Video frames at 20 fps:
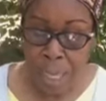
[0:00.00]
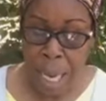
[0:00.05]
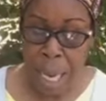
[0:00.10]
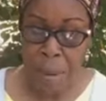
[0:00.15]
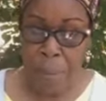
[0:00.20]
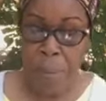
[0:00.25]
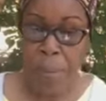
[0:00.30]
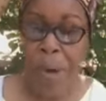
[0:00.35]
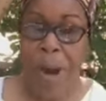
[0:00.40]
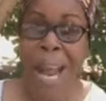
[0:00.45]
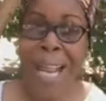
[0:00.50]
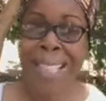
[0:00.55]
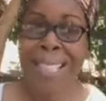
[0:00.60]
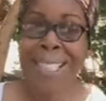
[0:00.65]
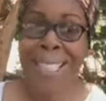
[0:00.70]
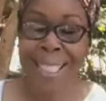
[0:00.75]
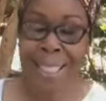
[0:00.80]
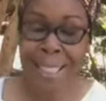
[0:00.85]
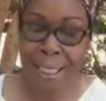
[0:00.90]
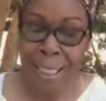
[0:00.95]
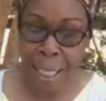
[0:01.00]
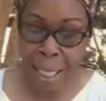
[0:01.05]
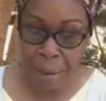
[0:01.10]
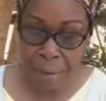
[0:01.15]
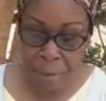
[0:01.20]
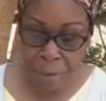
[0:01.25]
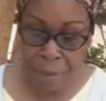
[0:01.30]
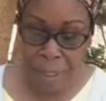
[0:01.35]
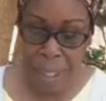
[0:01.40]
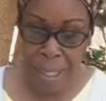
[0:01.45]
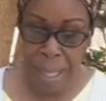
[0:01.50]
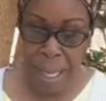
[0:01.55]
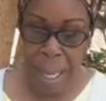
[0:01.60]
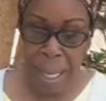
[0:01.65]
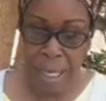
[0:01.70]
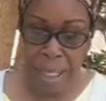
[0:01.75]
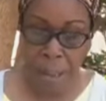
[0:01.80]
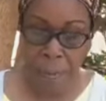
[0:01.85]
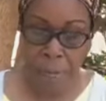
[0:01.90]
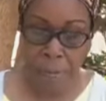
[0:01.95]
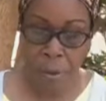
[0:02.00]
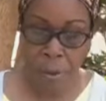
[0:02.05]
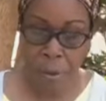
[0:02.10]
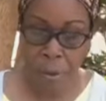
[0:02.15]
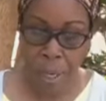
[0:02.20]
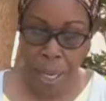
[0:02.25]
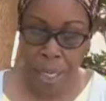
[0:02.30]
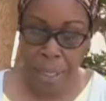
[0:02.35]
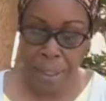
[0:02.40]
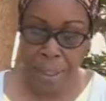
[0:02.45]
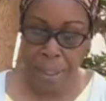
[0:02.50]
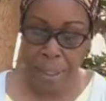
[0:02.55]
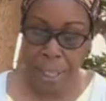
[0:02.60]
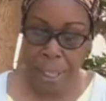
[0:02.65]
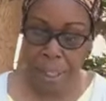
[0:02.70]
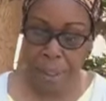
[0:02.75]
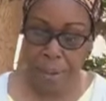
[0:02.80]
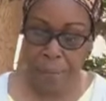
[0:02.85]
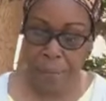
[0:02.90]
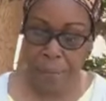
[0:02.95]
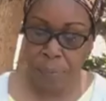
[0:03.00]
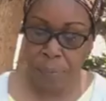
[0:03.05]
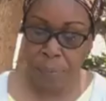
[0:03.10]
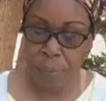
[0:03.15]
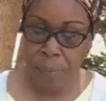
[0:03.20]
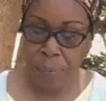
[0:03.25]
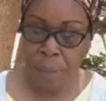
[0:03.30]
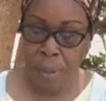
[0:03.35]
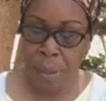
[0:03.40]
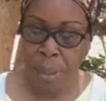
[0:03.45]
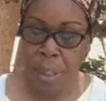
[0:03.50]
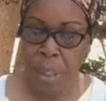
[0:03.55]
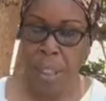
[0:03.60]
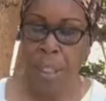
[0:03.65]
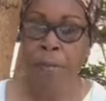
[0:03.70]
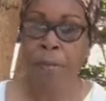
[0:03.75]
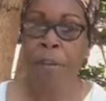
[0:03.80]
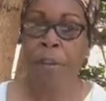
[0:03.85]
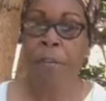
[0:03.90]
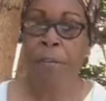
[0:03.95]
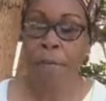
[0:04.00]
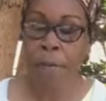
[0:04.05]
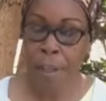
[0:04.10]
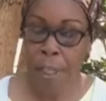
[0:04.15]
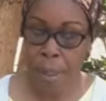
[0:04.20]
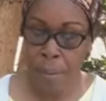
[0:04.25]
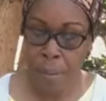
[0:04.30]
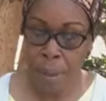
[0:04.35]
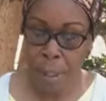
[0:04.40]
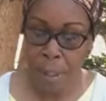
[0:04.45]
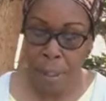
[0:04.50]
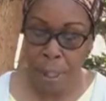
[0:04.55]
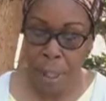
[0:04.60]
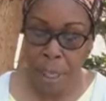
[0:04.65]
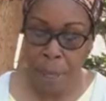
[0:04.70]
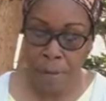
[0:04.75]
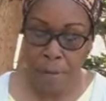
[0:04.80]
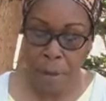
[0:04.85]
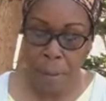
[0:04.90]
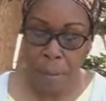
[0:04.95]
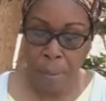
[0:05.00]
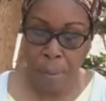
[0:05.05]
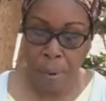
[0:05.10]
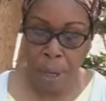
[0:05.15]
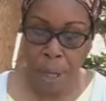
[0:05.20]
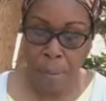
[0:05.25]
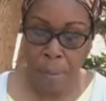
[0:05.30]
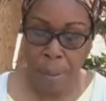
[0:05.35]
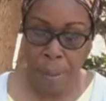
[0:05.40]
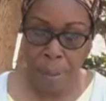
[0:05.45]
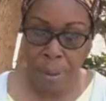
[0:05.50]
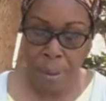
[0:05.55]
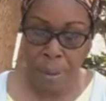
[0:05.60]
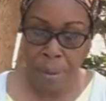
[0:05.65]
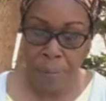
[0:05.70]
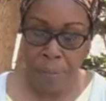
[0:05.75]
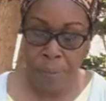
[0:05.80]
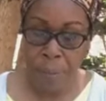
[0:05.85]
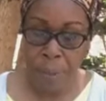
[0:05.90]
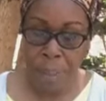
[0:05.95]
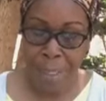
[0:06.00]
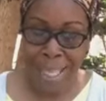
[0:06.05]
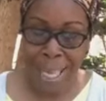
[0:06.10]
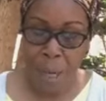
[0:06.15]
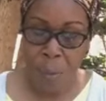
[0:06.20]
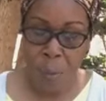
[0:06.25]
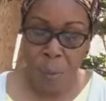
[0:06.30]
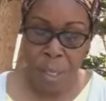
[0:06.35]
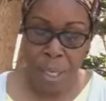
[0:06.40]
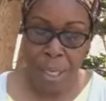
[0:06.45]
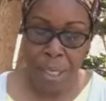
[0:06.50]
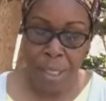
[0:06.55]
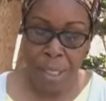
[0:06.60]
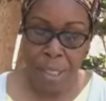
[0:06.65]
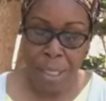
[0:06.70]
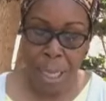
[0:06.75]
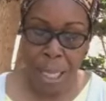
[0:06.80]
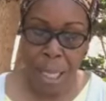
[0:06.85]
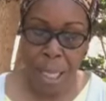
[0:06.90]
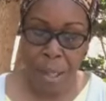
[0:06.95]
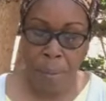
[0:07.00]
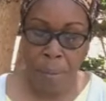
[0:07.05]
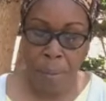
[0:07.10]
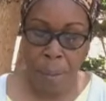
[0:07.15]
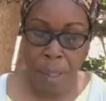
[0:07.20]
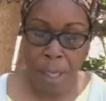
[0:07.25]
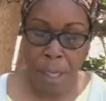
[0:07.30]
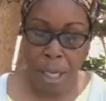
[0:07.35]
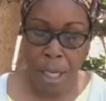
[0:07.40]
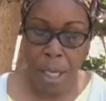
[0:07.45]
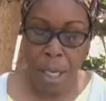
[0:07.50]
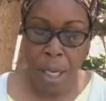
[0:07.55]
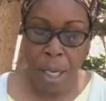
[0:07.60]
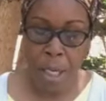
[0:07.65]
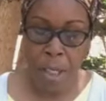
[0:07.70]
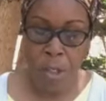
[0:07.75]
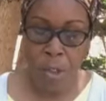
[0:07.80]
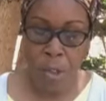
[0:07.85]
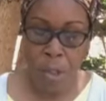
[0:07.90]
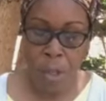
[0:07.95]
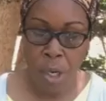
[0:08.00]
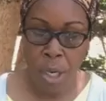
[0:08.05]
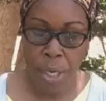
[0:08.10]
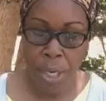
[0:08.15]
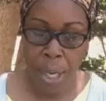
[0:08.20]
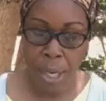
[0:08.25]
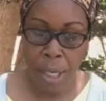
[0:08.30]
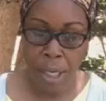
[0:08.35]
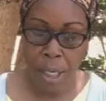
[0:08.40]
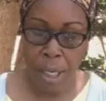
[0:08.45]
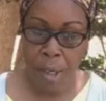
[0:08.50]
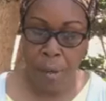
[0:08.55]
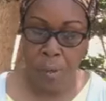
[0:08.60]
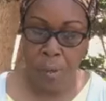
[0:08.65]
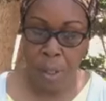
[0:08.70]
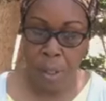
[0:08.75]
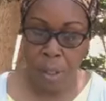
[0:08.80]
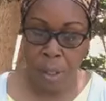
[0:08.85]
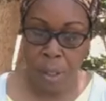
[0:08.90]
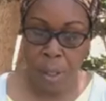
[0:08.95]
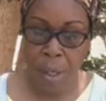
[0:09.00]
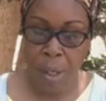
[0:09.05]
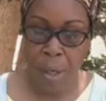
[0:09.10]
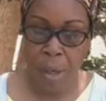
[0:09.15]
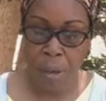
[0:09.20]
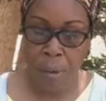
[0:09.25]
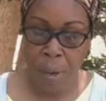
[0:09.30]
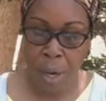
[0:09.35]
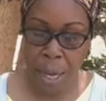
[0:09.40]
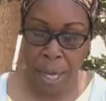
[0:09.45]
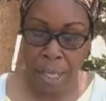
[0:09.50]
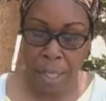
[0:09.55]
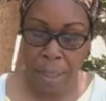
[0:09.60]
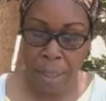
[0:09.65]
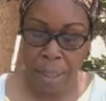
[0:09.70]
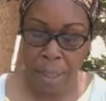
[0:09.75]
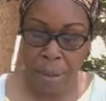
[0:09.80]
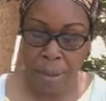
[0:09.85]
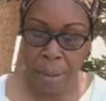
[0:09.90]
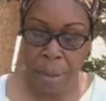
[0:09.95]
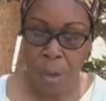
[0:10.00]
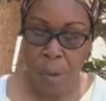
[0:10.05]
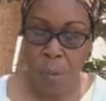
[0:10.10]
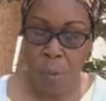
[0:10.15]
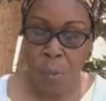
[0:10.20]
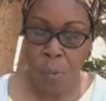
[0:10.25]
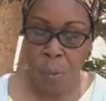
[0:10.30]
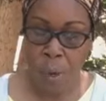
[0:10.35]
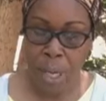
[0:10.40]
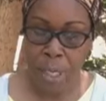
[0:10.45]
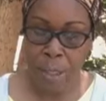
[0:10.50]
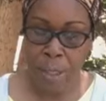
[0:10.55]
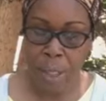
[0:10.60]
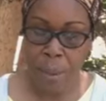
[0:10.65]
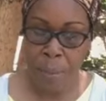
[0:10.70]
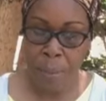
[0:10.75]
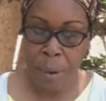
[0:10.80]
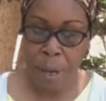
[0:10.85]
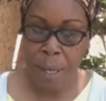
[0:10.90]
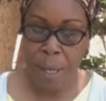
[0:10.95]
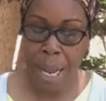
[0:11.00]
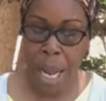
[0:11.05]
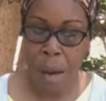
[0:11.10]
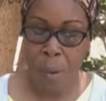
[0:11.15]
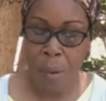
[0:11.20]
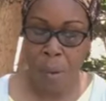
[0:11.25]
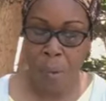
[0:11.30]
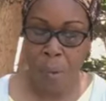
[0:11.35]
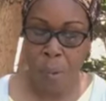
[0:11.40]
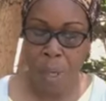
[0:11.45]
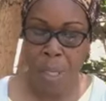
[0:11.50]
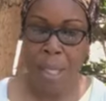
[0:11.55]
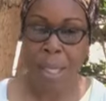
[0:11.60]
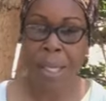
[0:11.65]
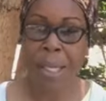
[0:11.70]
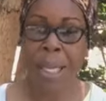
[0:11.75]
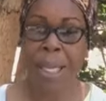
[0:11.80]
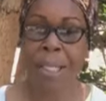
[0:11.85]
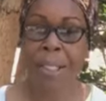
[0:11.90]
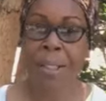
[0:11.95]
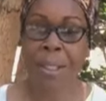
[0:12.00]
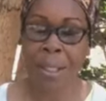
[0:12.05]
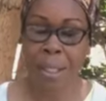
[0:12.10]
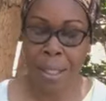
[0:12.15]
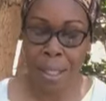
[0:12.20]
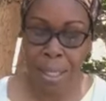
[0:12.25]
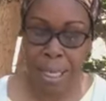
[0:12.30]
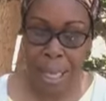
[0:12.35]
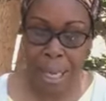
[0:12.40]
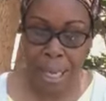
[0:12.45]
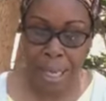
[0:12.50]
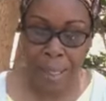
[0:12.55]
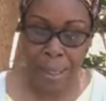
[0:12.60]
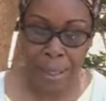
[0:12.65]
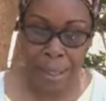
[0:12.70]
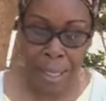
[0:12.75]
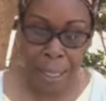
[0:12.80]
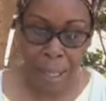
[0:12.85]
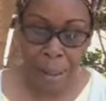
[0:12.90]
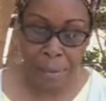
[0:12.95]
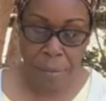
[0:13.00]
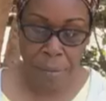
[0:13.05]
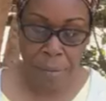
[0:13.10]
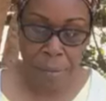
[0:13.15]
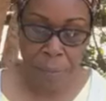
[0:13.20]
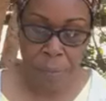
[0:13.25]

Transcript: and practice self-denial for Christ's sake. The fulfillment of the promise that we shall be joint heir with Christ rests upon our willingness to deny self.